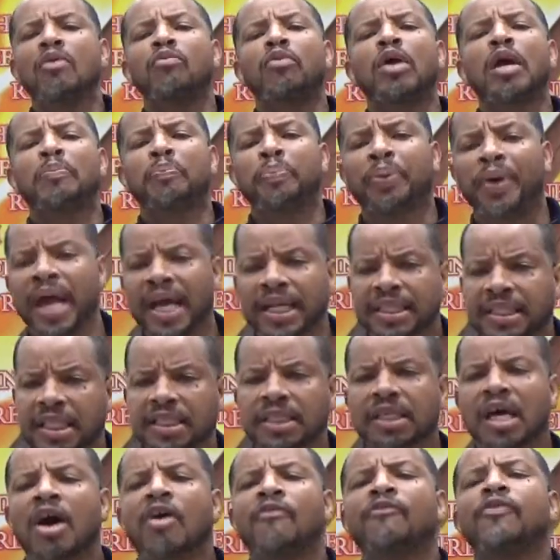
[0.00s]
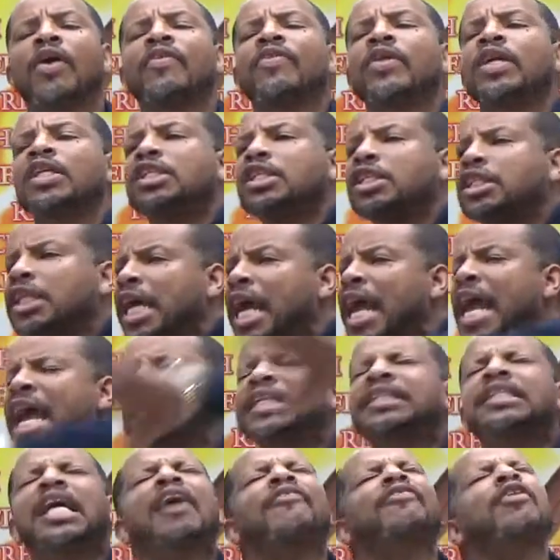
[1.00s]
and repentance for the
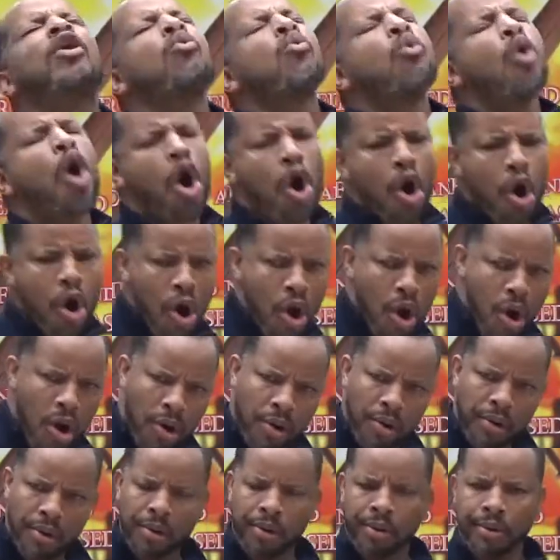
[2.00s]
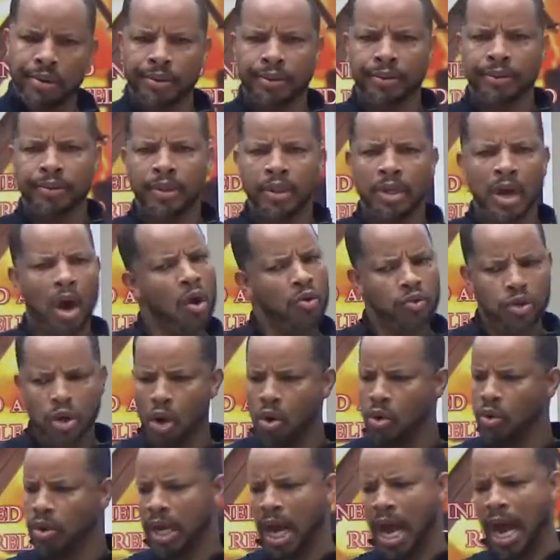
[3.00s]
sins of the world. Yeah. Oh
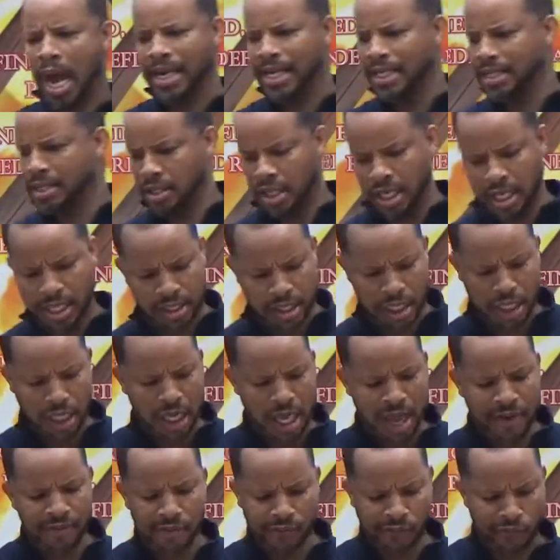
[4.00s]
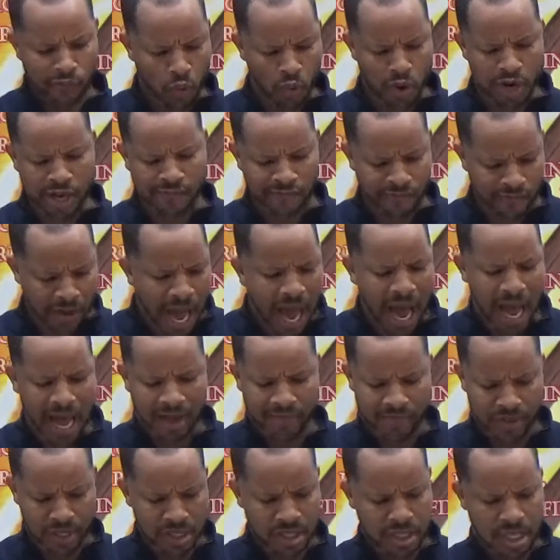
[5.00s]
no, God, it's, it's
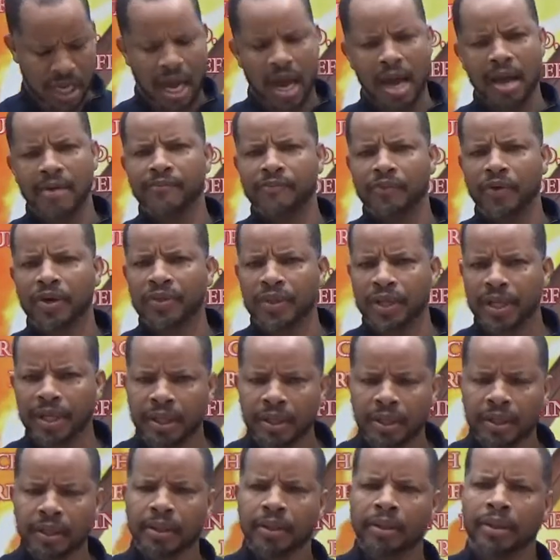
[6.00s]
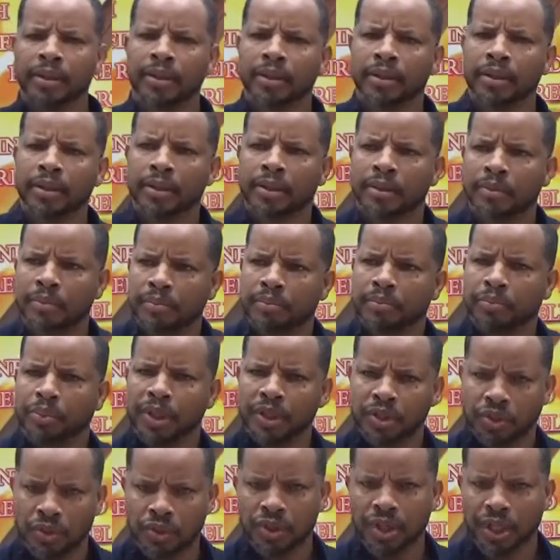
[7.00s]
1145. It's time for the
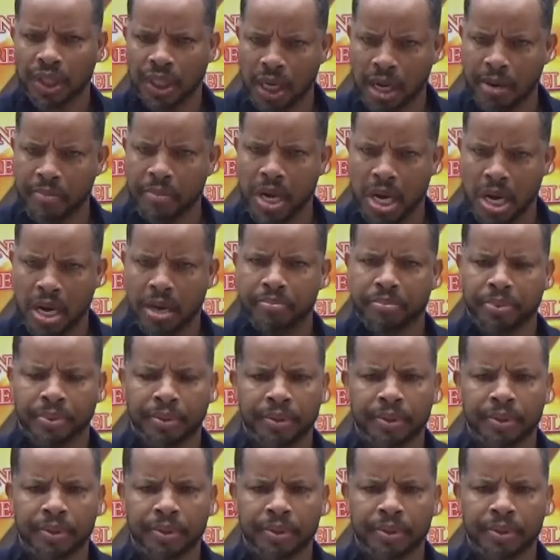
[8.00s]
preacher to come up.